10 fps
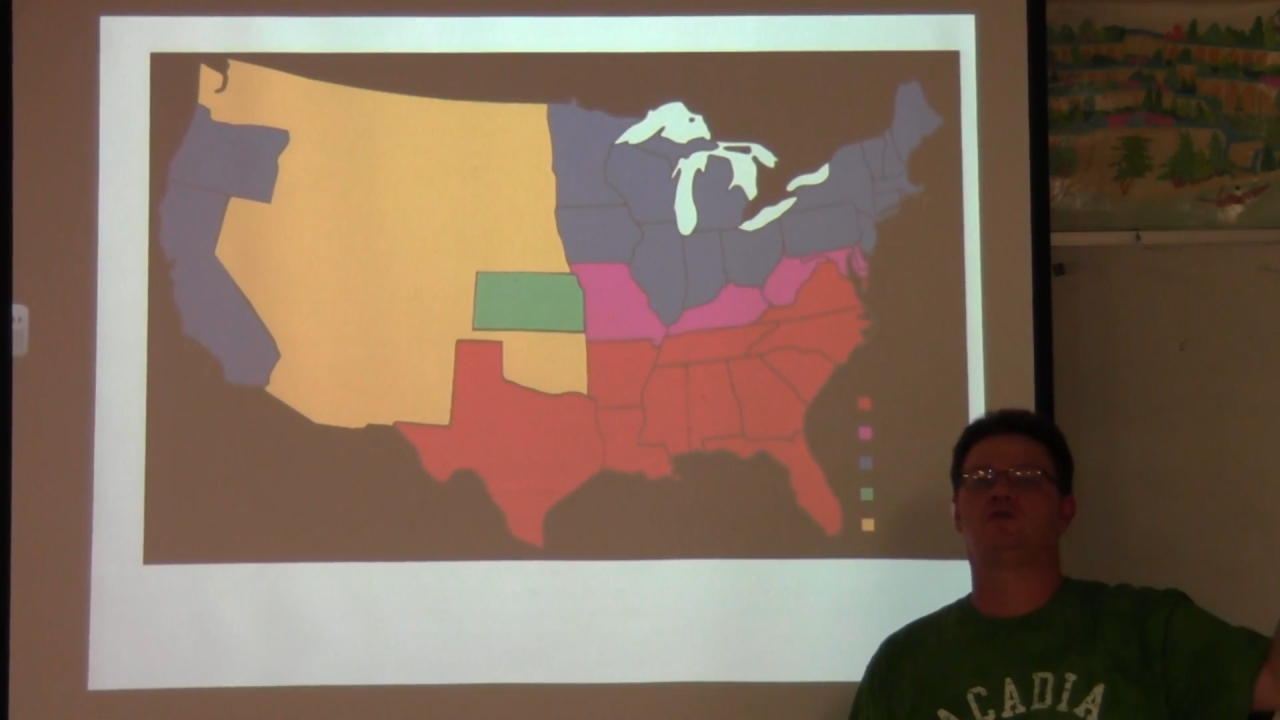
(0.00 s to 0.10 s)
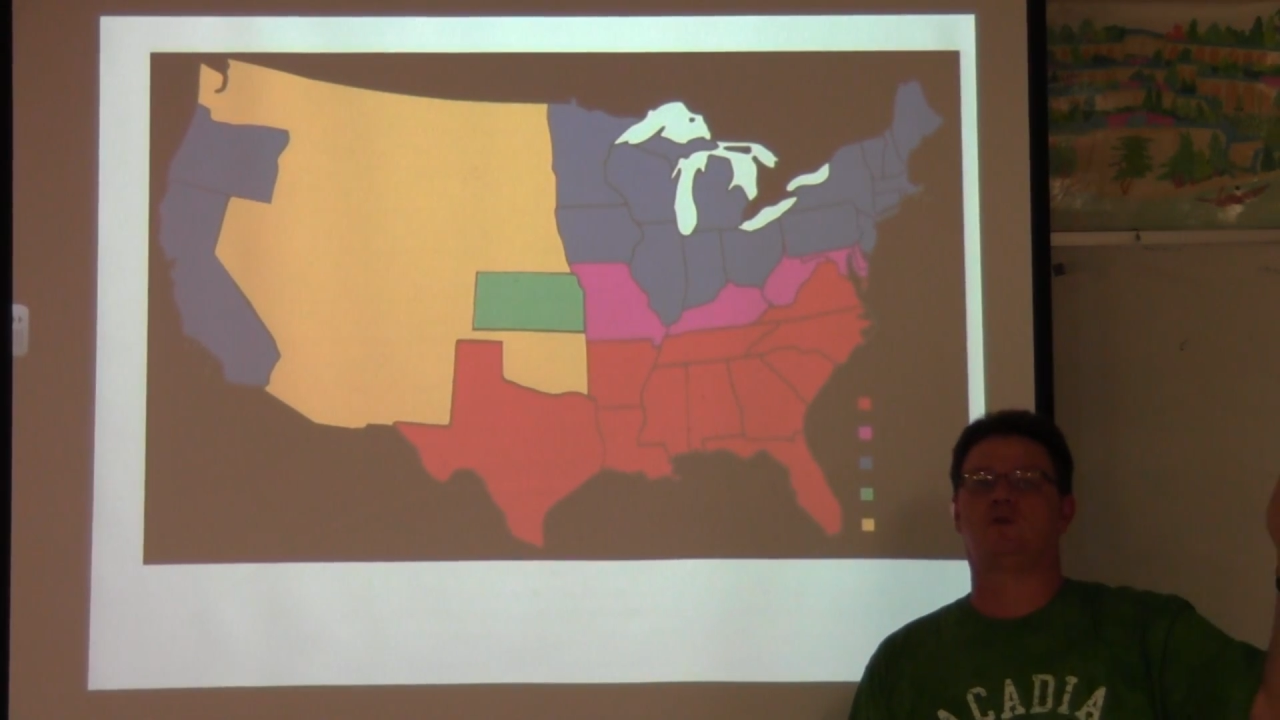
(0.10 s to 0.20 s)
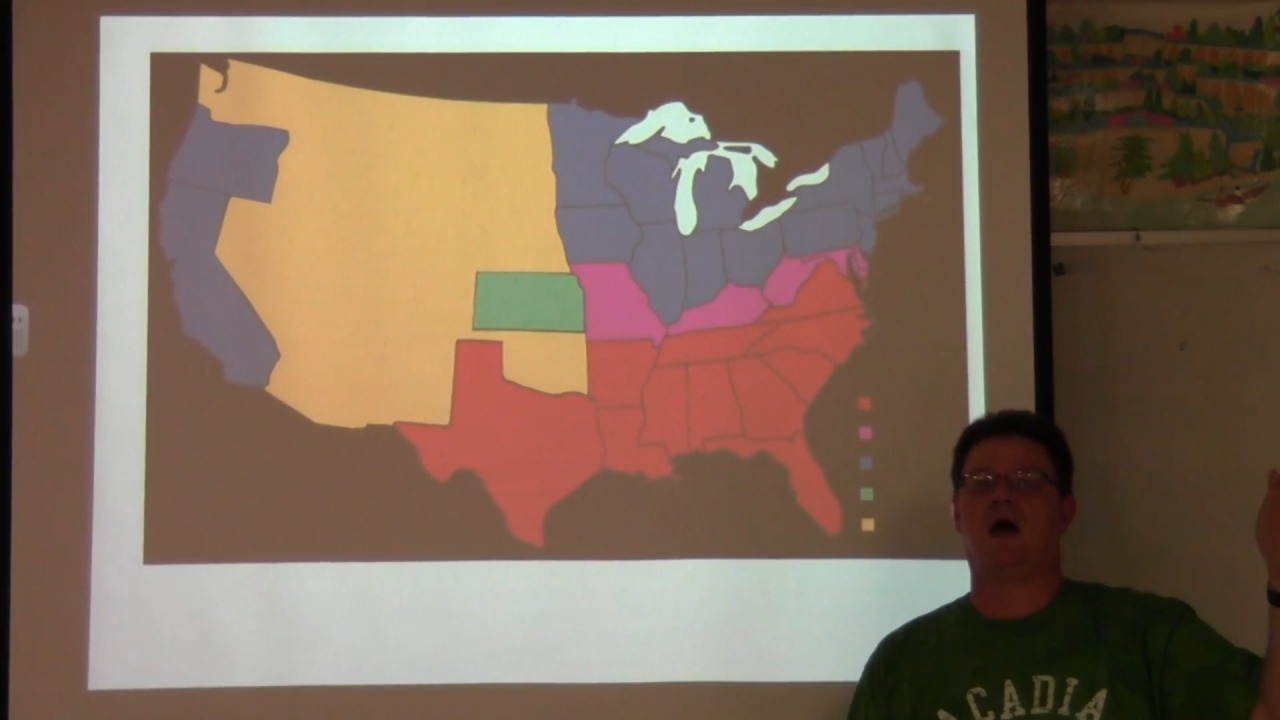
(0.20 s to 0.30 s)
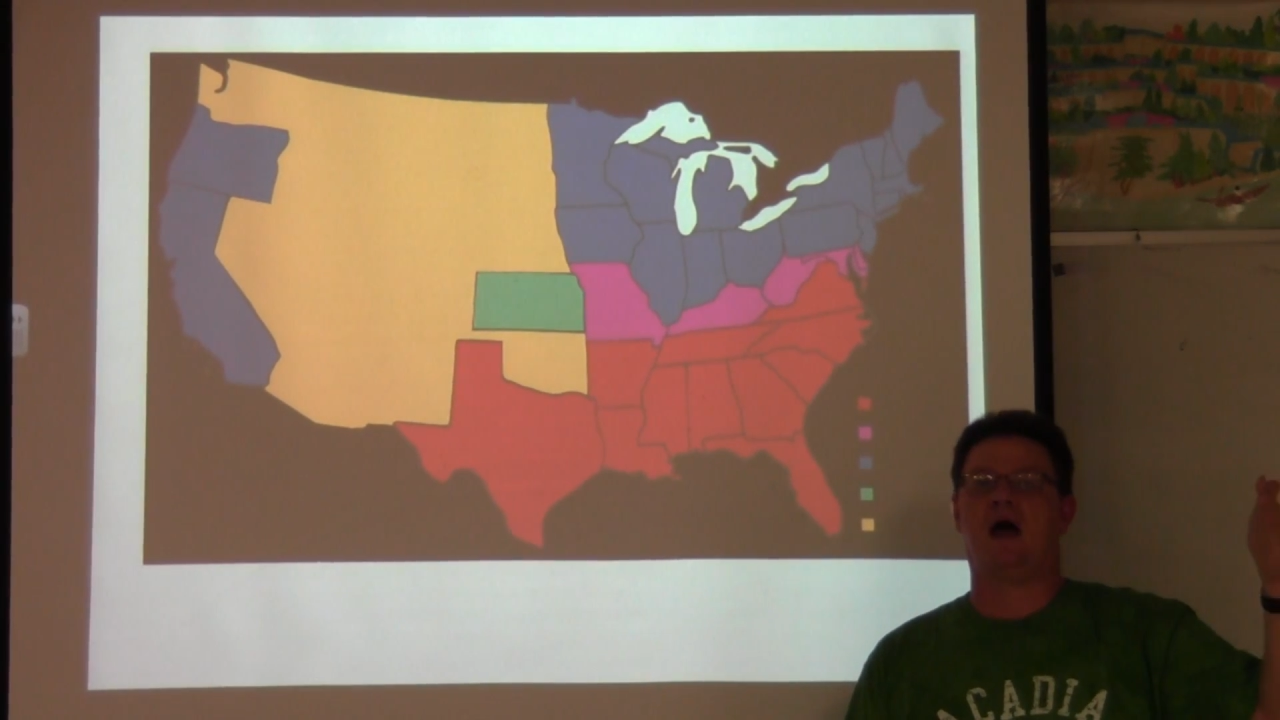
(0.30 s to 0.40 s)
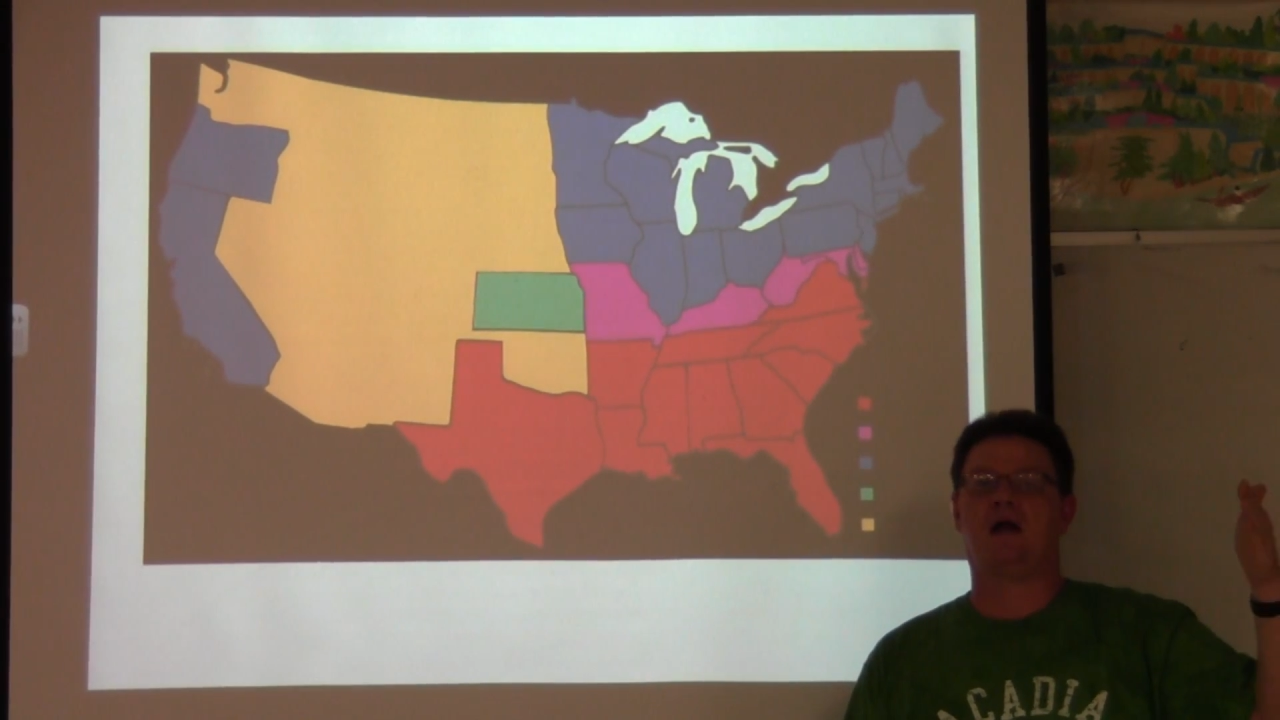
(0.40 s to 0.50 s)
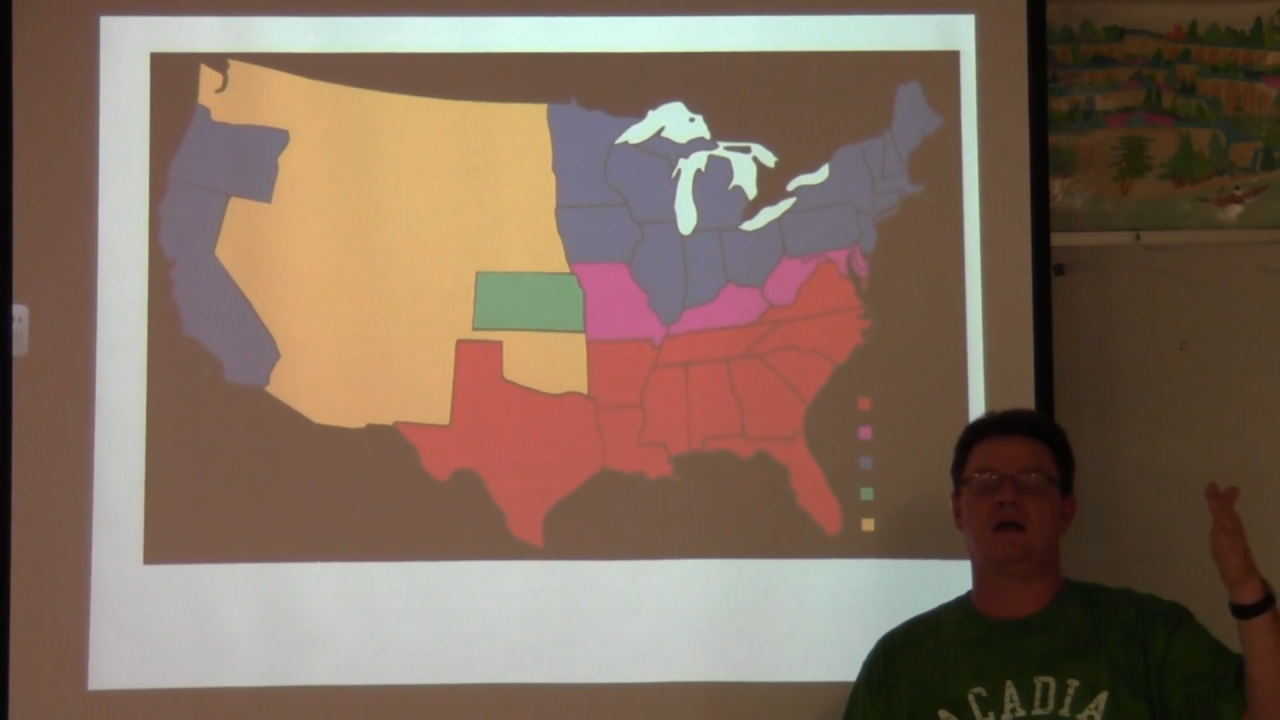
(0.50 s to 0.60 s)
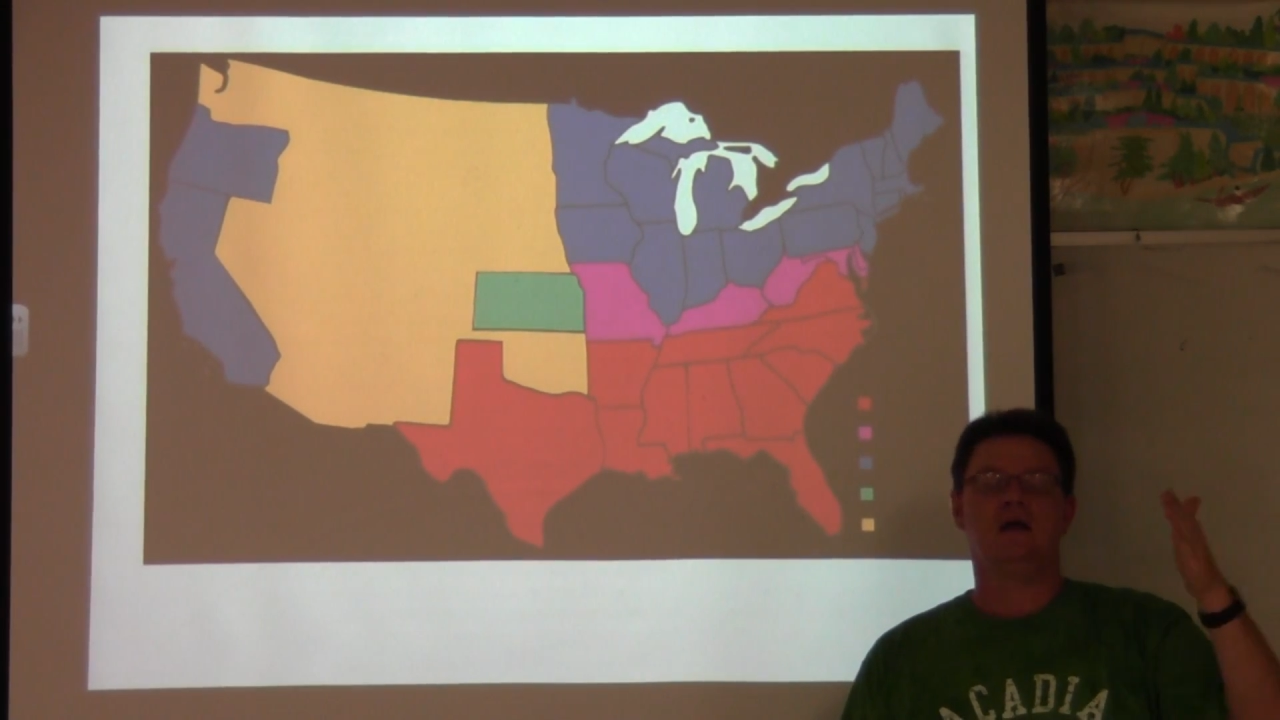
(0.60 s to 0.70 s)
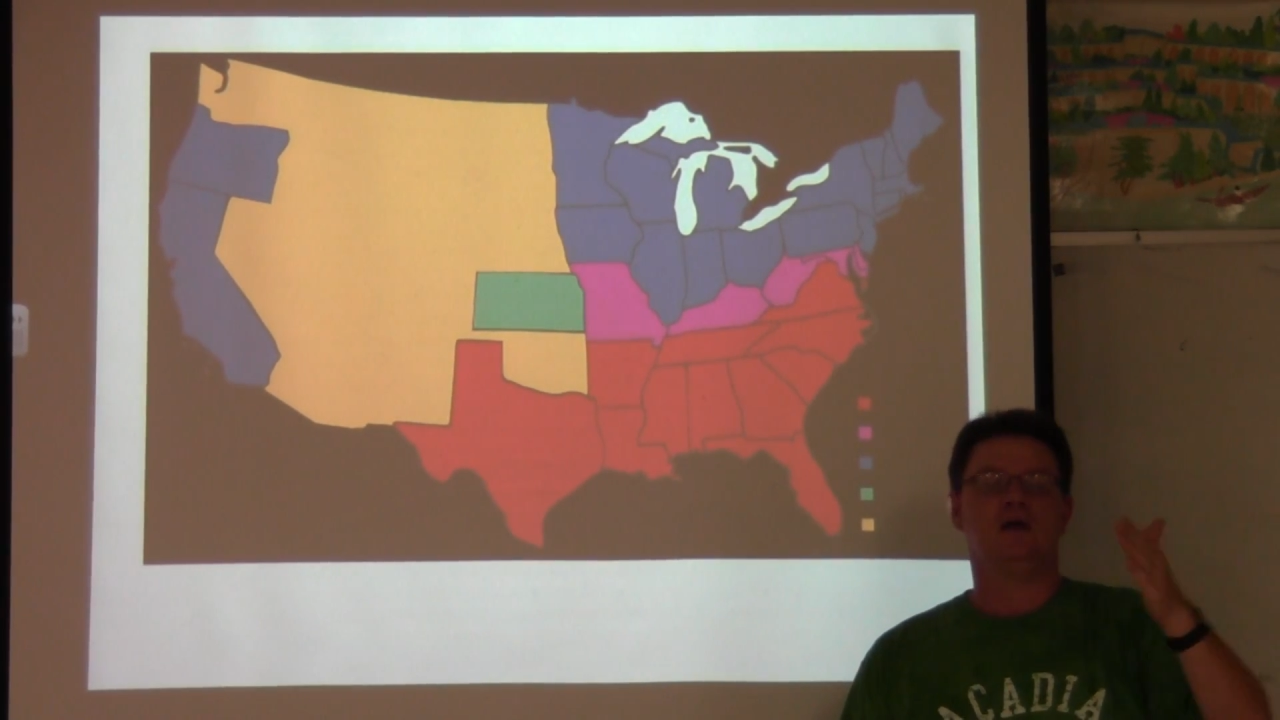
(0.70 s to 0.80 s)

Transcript: track